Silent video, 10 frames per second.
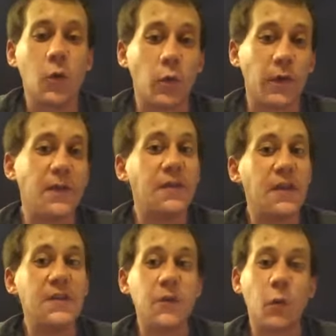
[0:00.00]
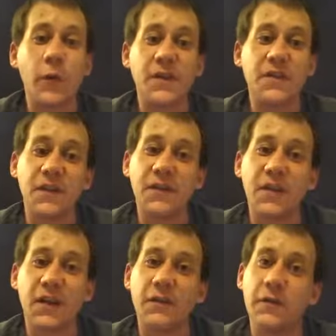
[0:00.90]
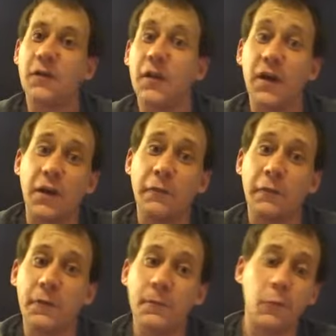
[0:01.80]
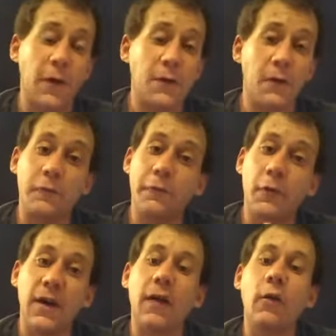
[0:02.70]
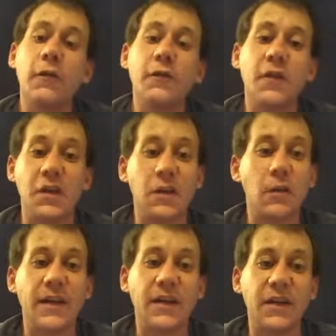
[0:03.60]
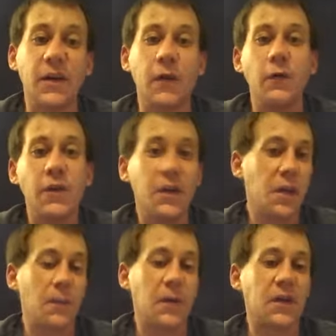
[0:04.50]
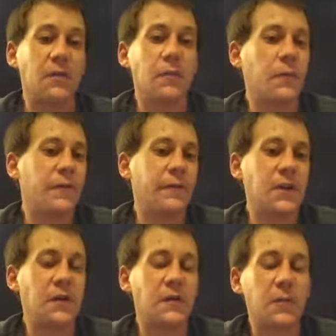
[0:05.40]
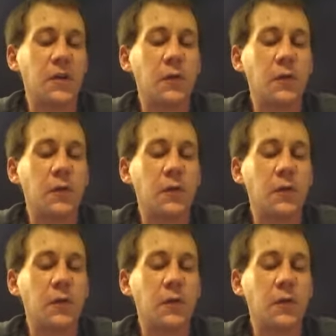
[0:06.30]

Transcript: Whereas this, 26 seconds of your life rather than 4 hours, and you're ready to go. I mean, this video has been